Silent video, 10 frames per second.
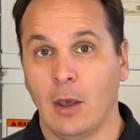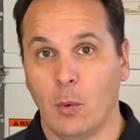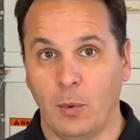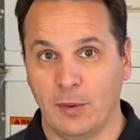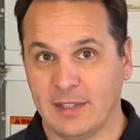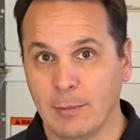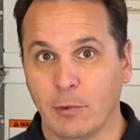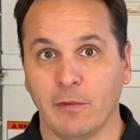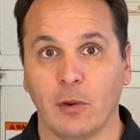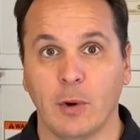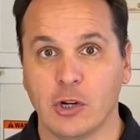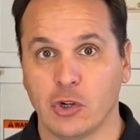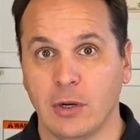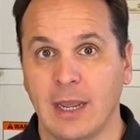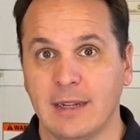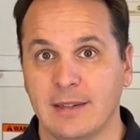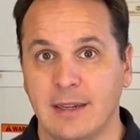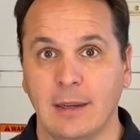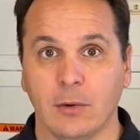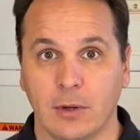With the same configuration and
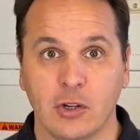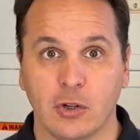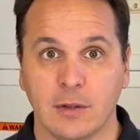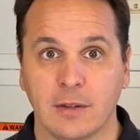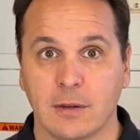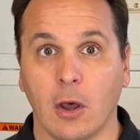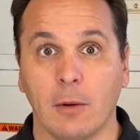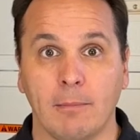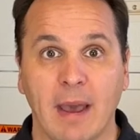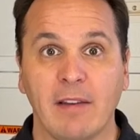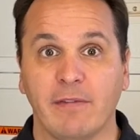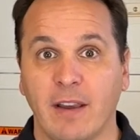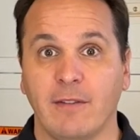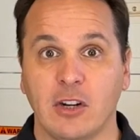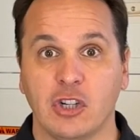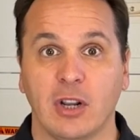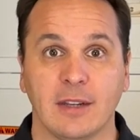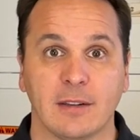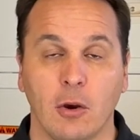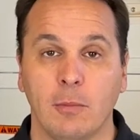seeing conditions, on my 5-inch
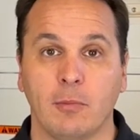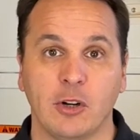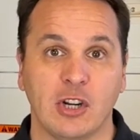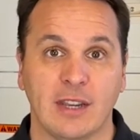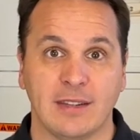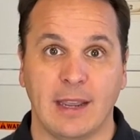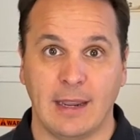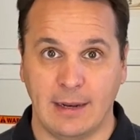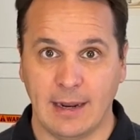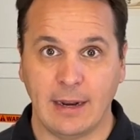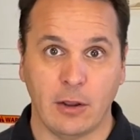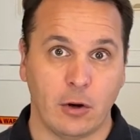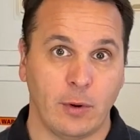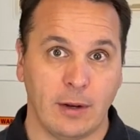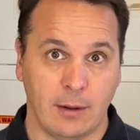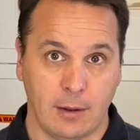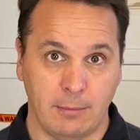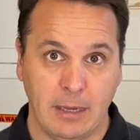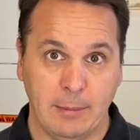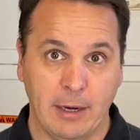telescope, which has a
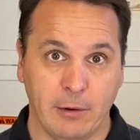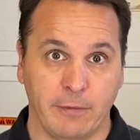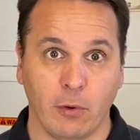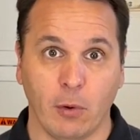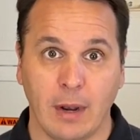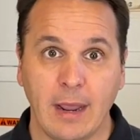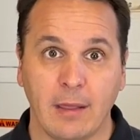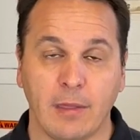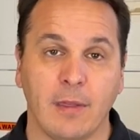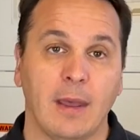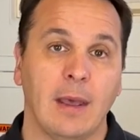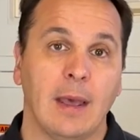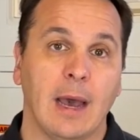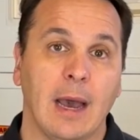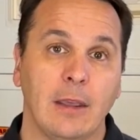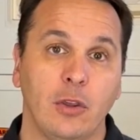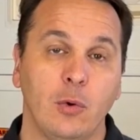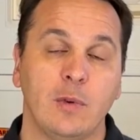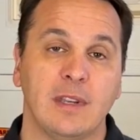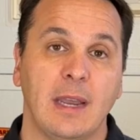900mm focal length, I
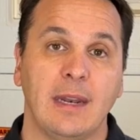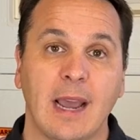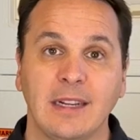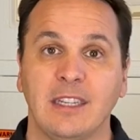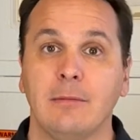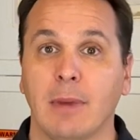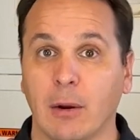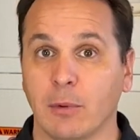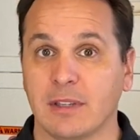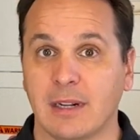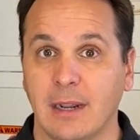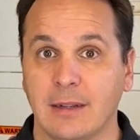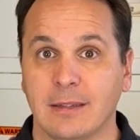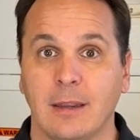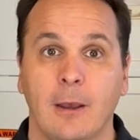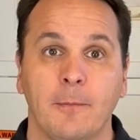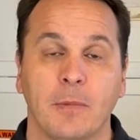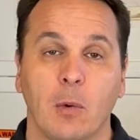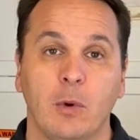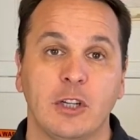use a 19 micron slit,
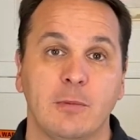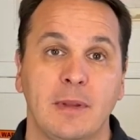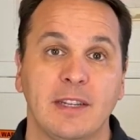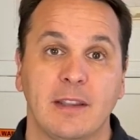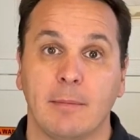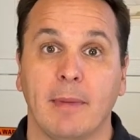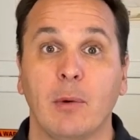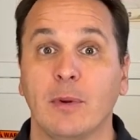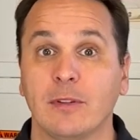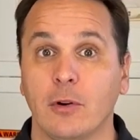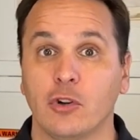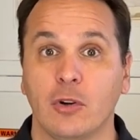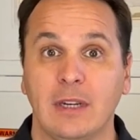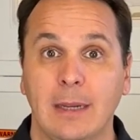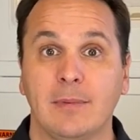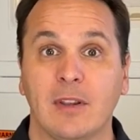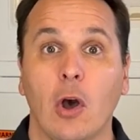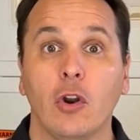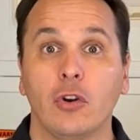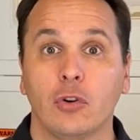which means that my resolution dips
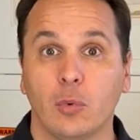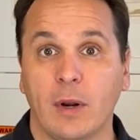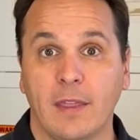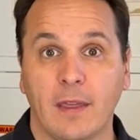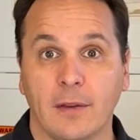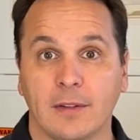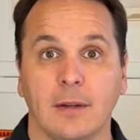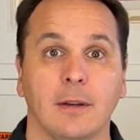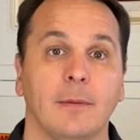under 20,000.